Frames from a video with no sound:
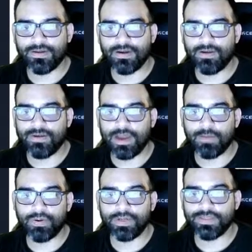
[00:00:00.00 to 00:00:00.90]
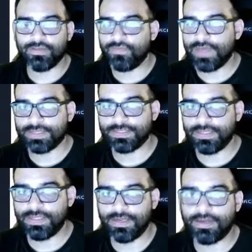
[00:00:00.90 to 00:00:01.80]
are now putting the
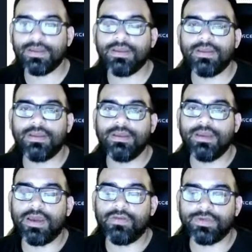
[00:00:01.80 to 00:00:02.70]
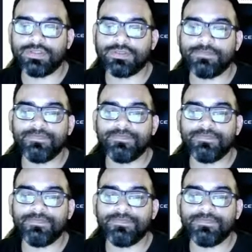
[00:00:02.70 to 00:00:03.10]
vaccinated at risk.